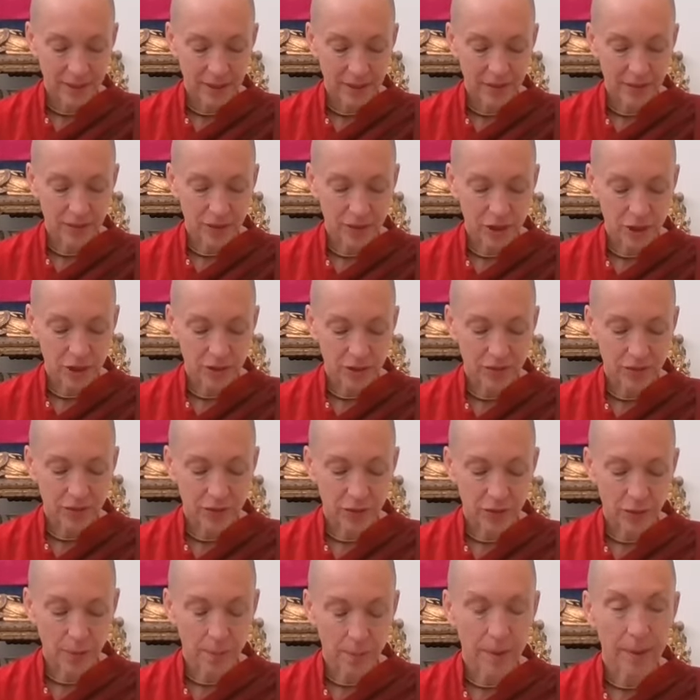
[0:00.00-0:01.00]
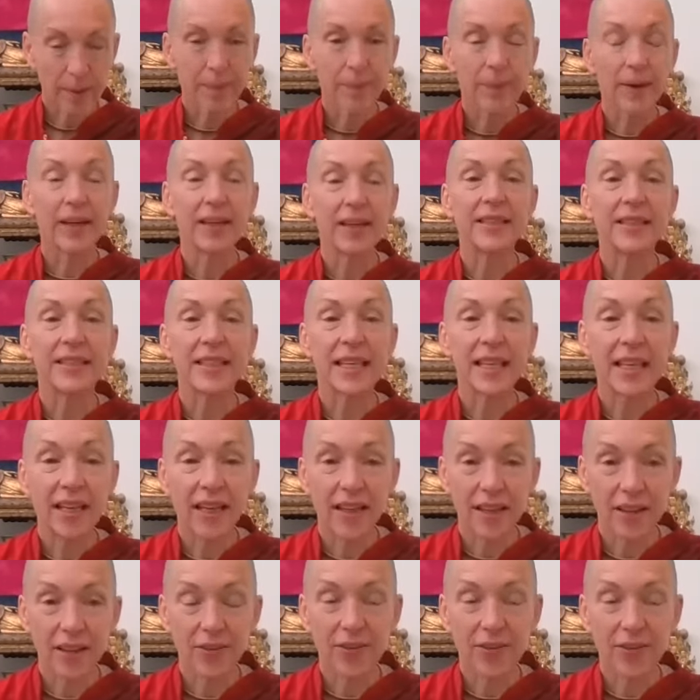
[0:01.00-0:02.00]
which, if you remember, is
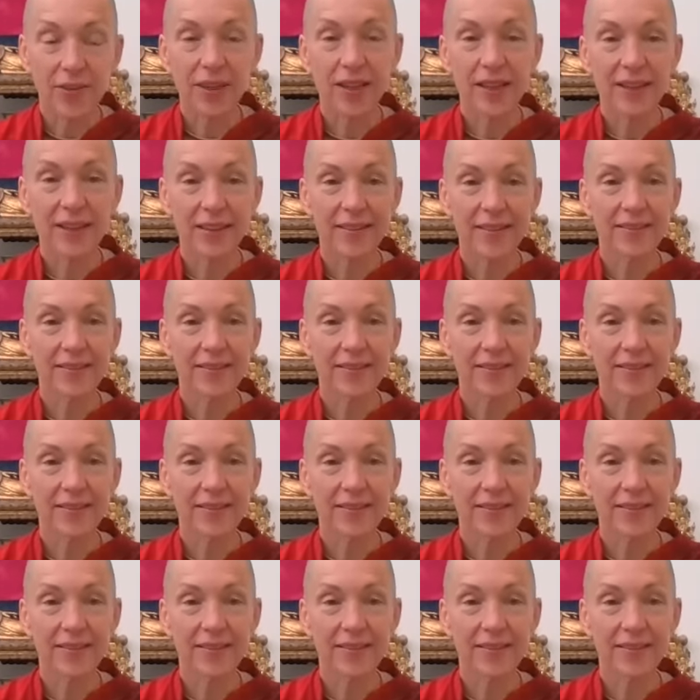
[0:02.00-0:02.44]
hearing,